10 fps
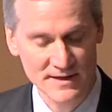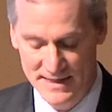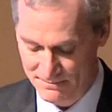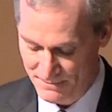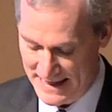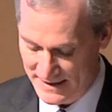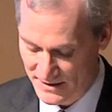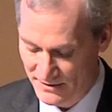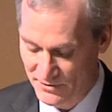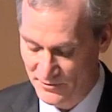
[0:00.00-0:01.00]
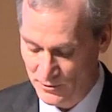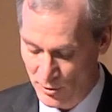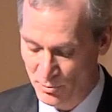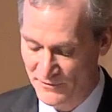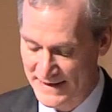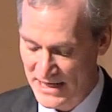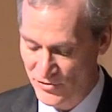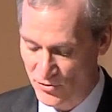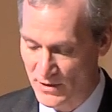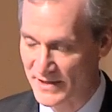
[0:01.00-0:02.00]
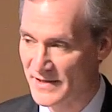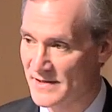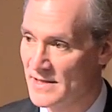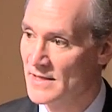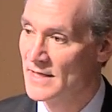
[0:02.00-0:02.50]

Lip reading: the impact of the global financial crisis